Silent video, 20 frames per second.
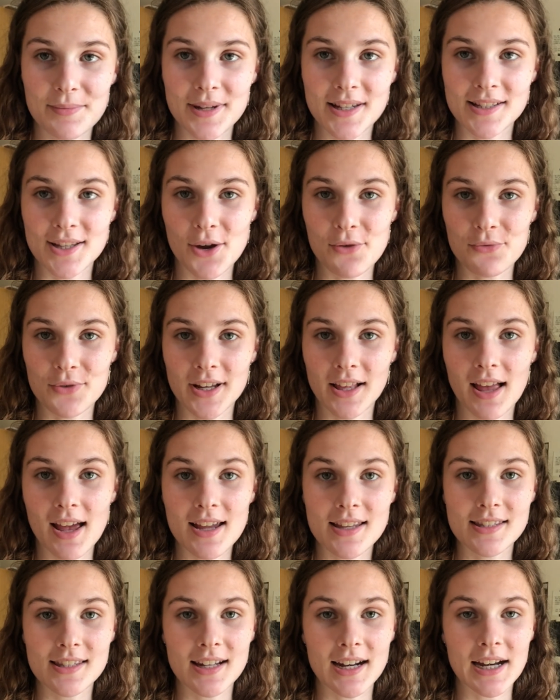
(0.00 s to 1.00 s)
because I
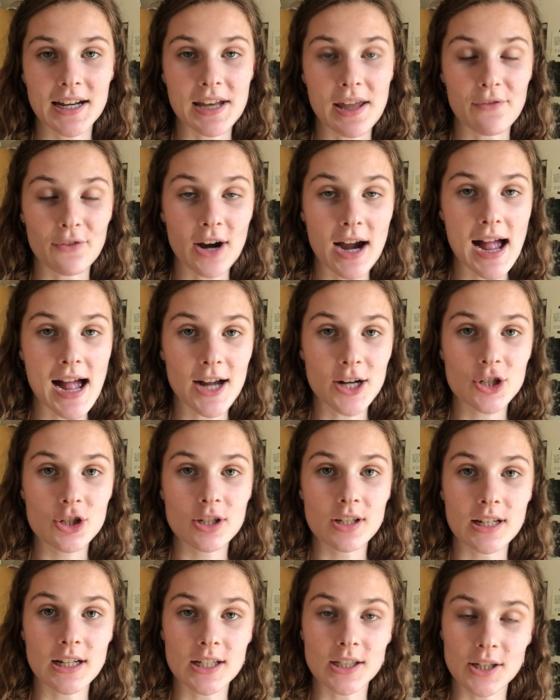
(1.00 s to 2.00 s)
realized that I never
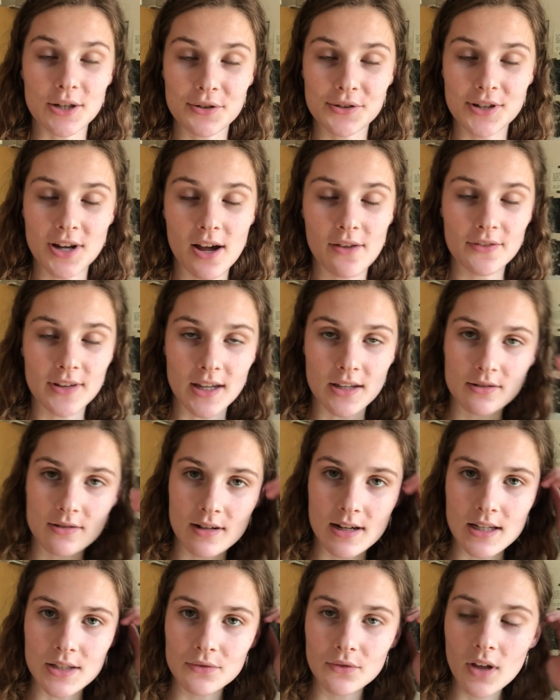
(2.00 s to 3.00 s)
actually closed off
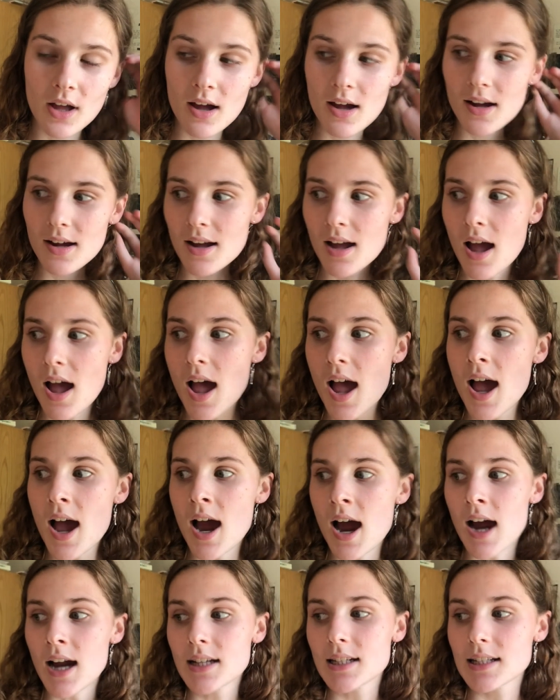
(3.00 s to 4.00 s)
yesterday's vlog
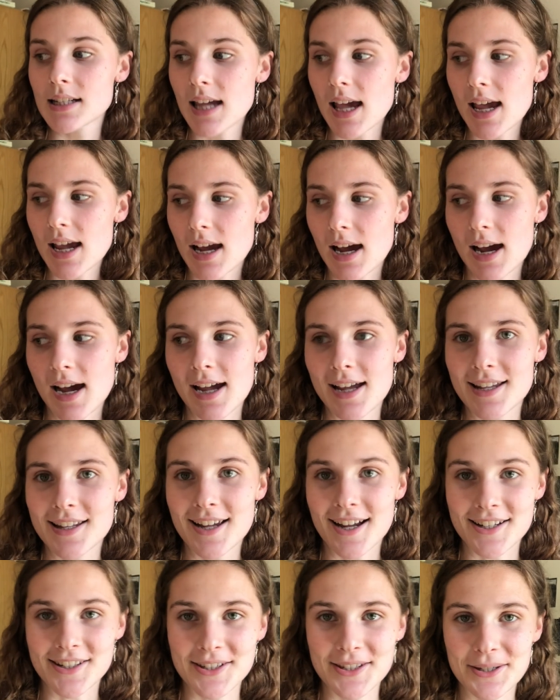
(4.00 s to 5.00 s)
Today I
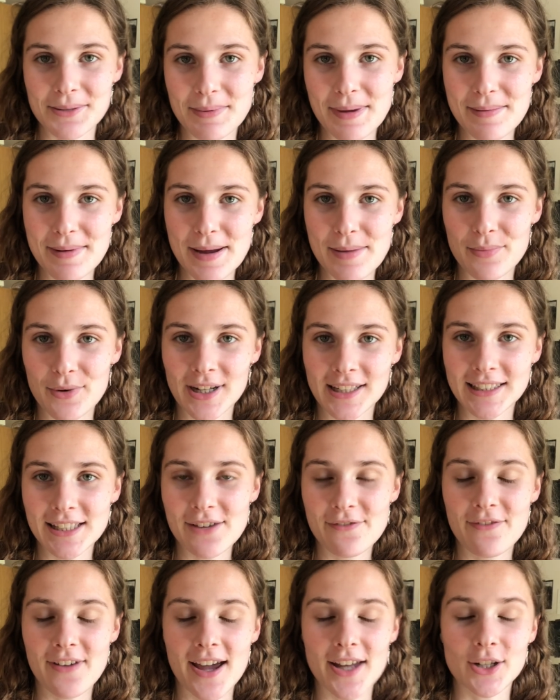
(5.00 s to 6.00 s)
got to submit my Brit
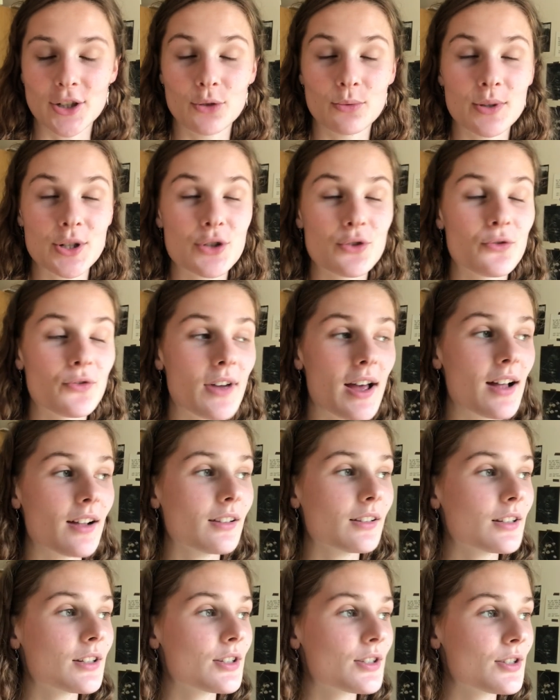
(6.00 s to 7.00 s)
Lit final, which
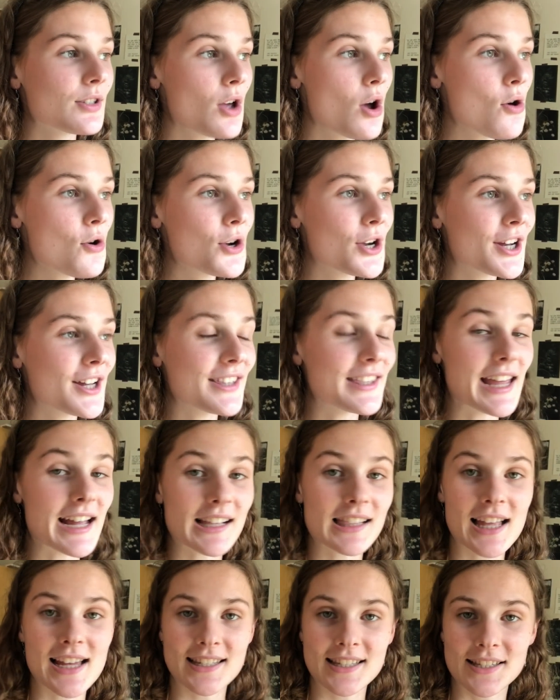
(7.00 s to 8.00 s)
felt so good. That
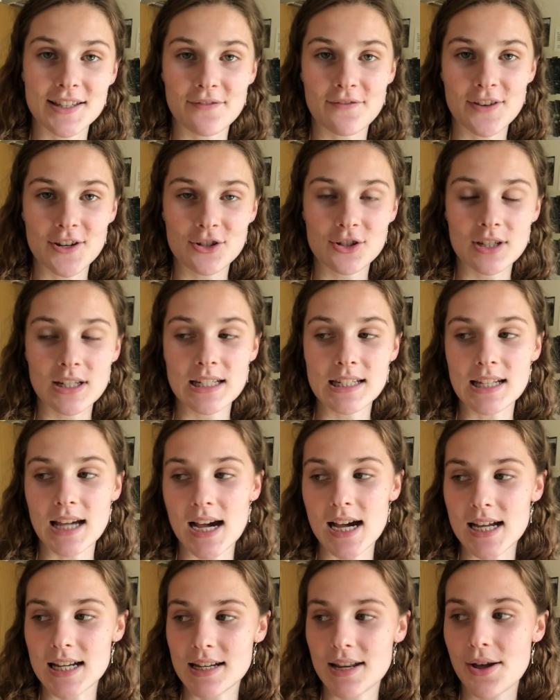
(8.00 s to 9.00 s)
class is officially
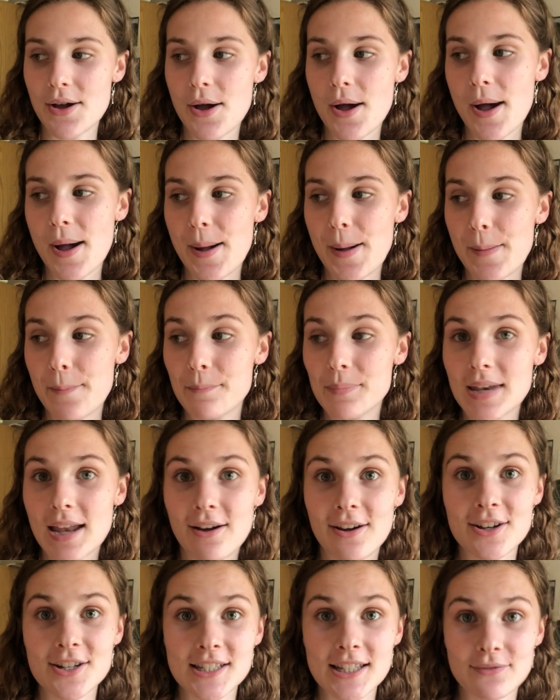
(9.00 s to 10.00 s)
done. Um, now
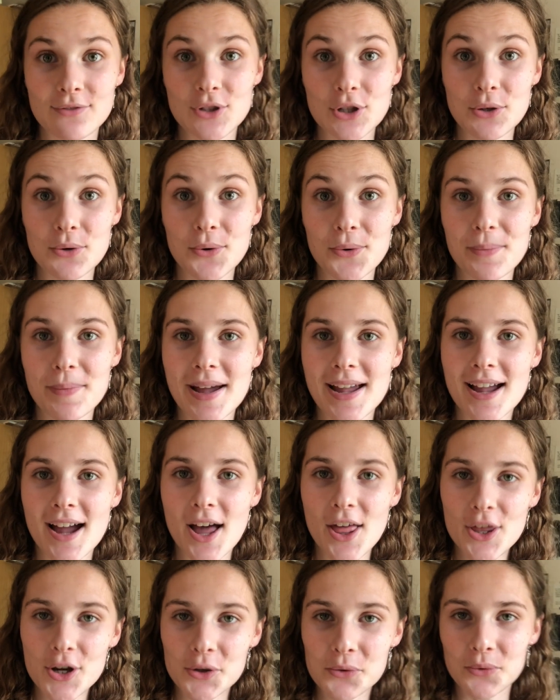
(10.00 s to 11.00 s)
I just have to do my
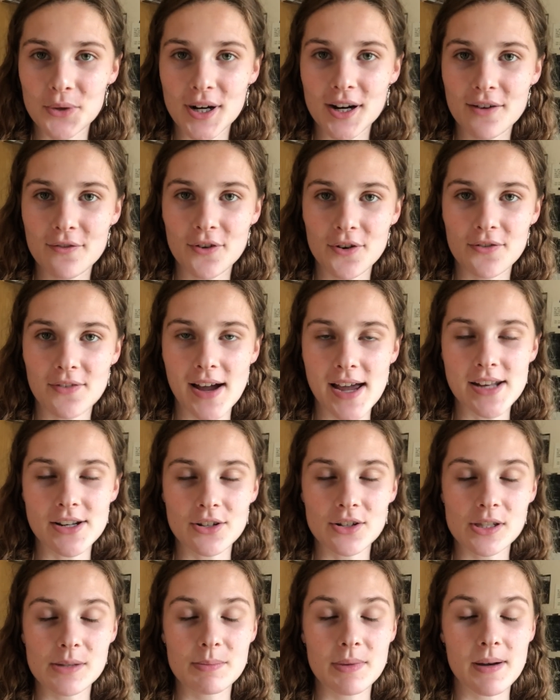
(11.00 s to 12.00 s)
other work for
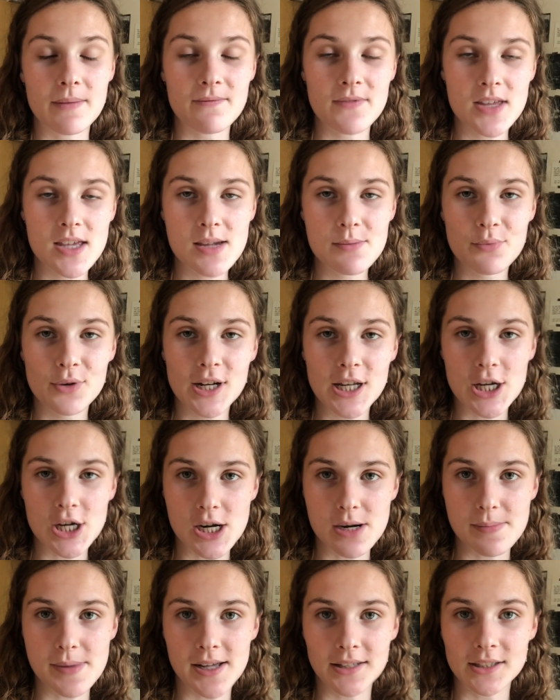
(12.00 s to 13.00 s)
finals, but I'm feeling pretty
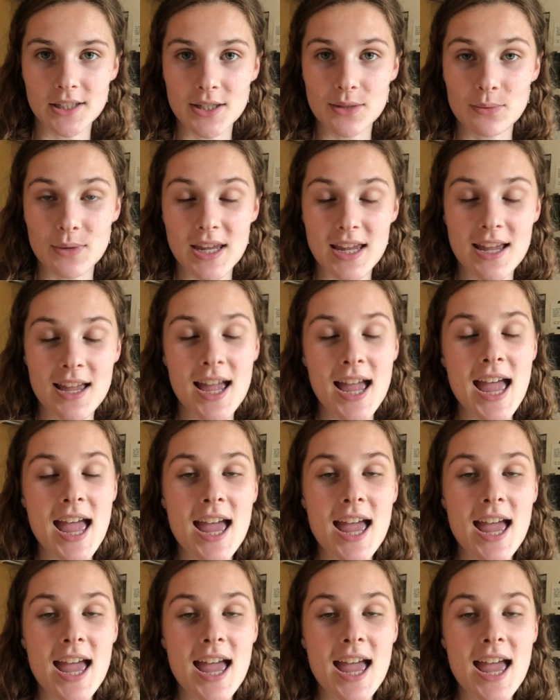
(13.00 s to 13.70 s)
good about this week.